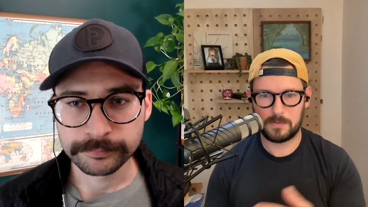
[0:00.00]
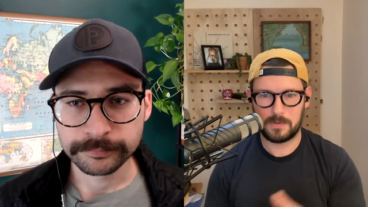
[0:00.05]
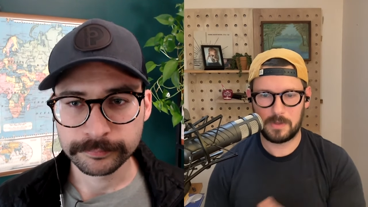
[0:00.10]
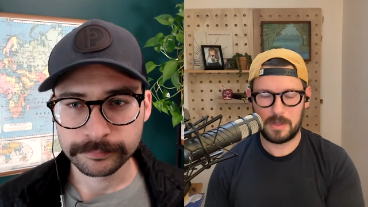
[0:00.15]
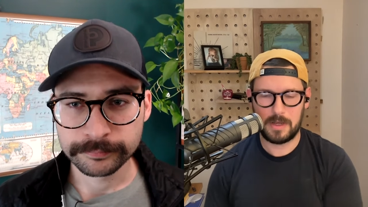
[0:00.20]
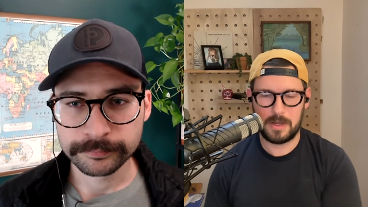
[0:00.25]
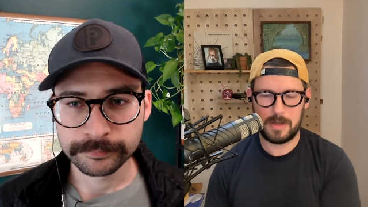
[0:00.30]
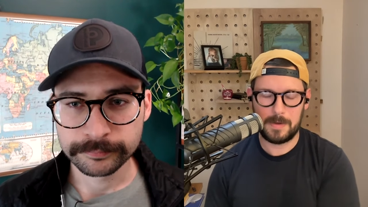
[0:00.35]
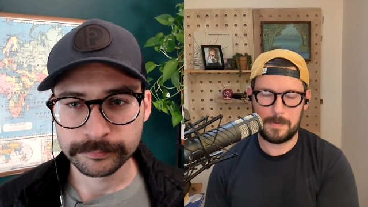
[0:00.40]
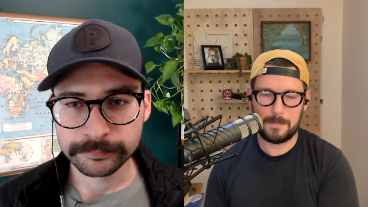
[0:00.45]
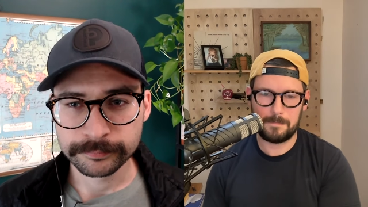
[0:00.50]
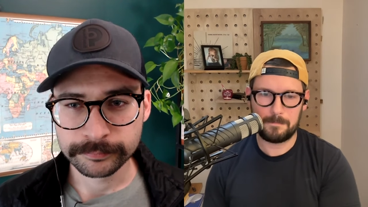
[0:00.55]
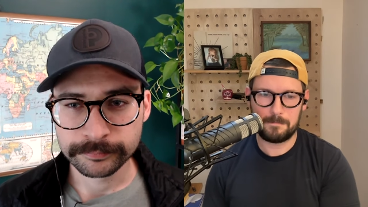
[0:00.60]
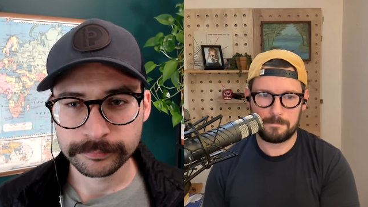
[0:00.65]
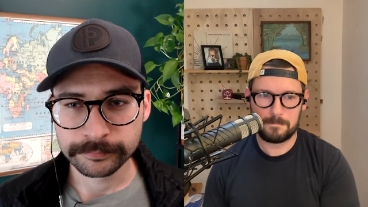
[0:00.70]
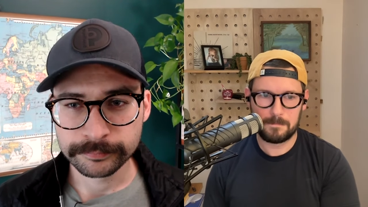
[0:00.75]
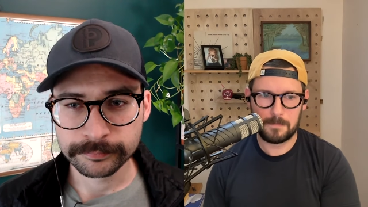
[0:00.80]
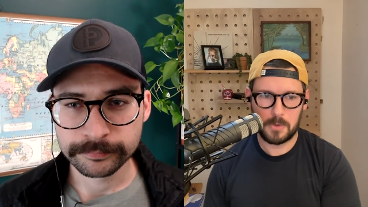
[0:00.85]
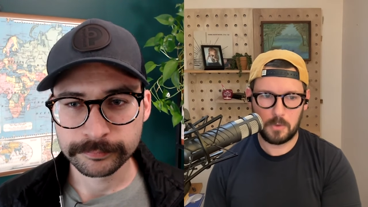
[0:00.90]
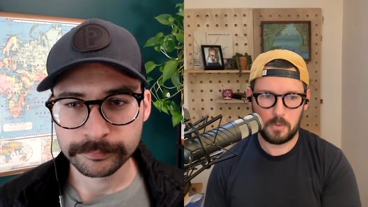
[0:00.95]
Speaker 1: um,
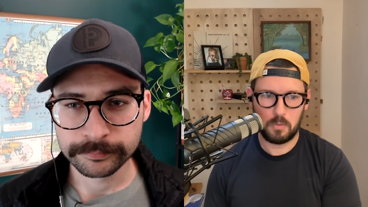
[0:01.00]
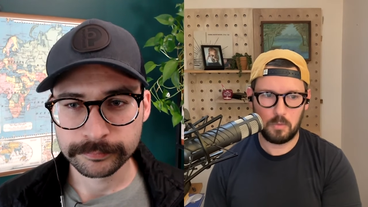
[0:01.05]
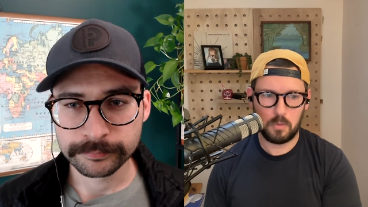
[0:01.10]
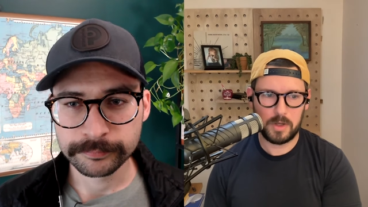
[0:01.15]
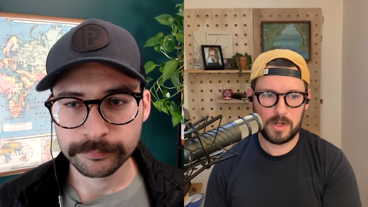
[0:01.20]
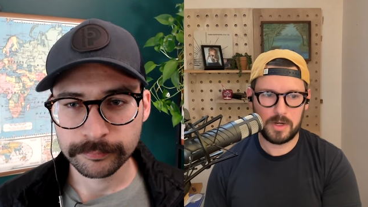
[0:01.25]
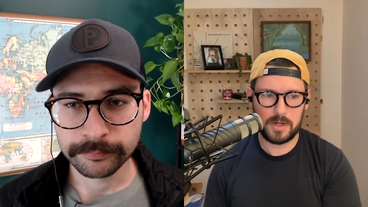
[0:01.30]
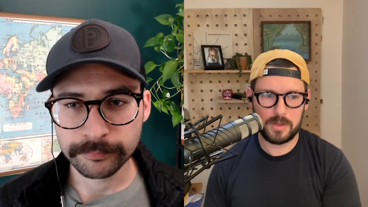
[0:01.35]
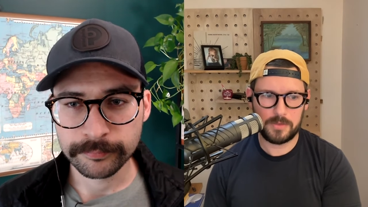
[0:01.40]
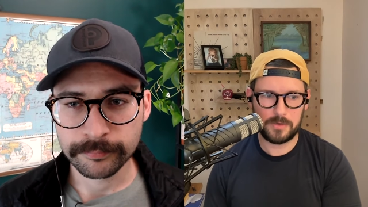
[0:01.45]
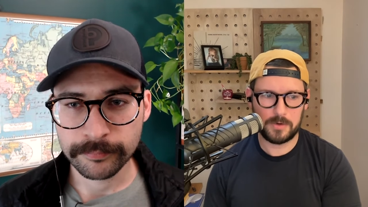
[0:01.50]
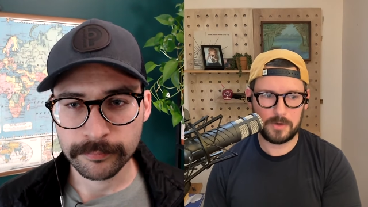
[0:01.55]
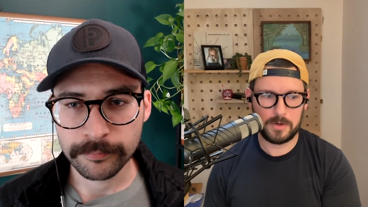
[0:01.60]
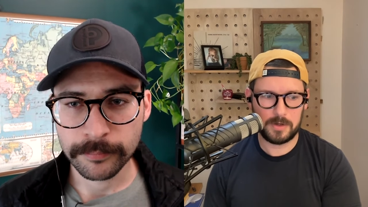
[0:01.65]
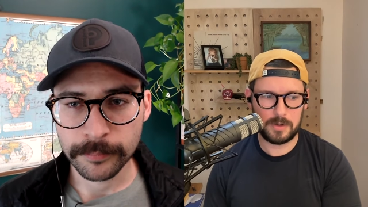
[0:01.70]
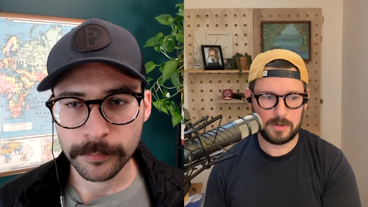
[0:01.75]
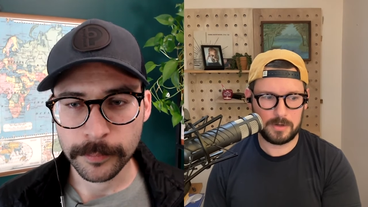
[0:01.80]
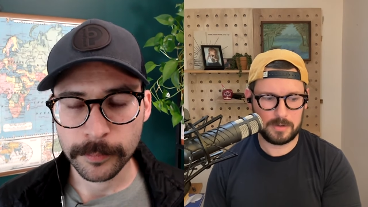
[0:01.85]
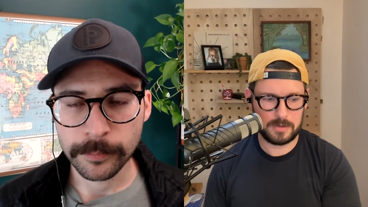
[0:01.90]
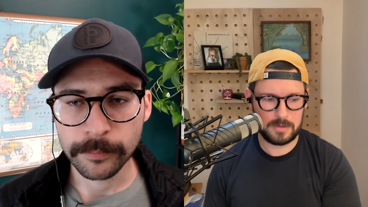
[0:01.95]
what
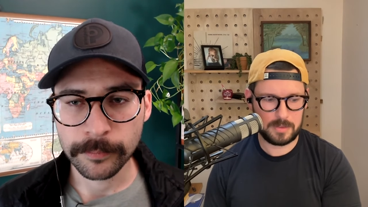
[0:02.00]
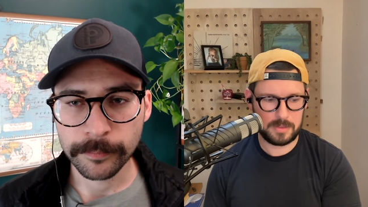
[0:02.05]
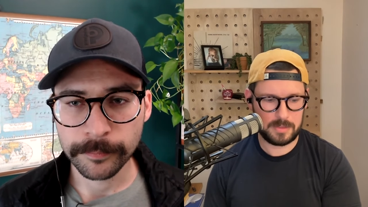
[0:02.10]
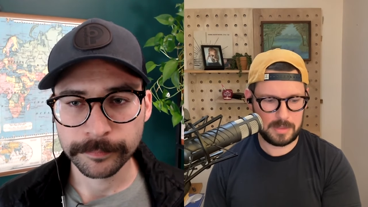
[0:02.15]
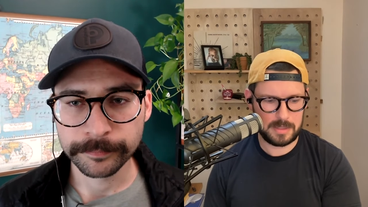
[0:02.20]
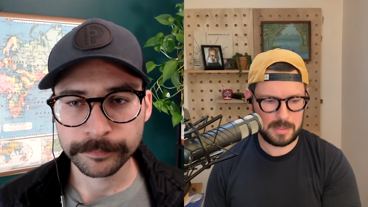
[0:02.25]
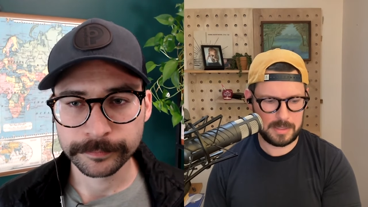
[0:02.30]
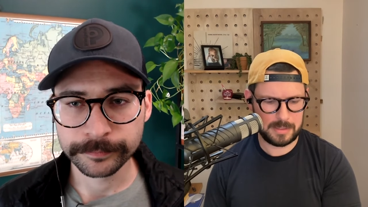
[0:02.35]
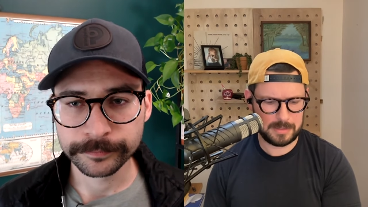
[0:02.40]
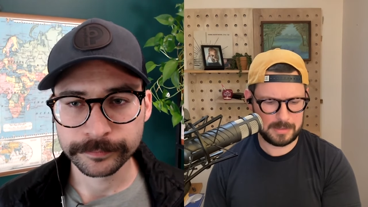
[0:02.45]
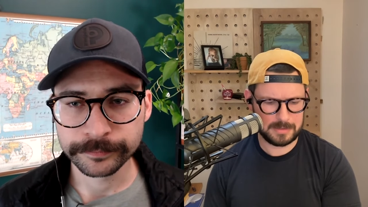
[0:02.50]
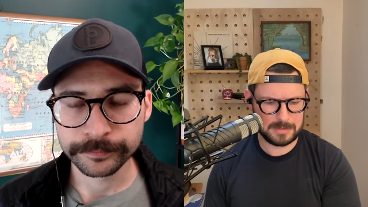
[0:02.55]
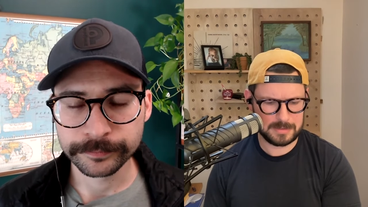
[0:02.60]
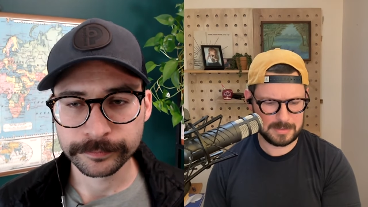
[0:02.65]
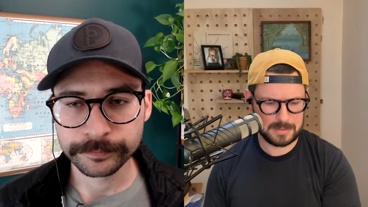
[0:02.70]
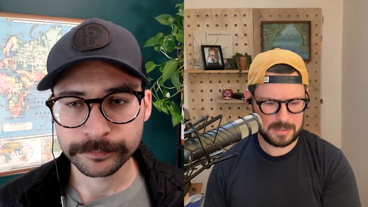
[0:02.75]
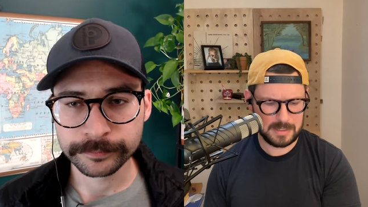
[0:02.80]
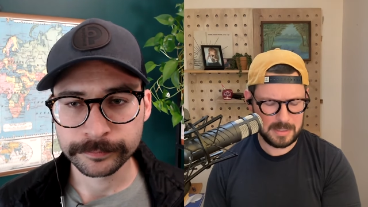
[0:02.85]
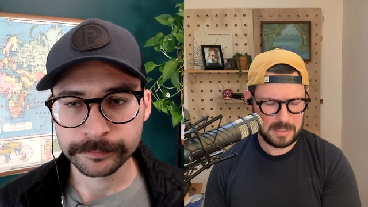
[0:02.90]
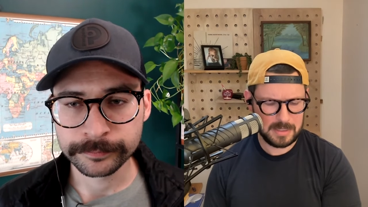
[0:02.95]
other things?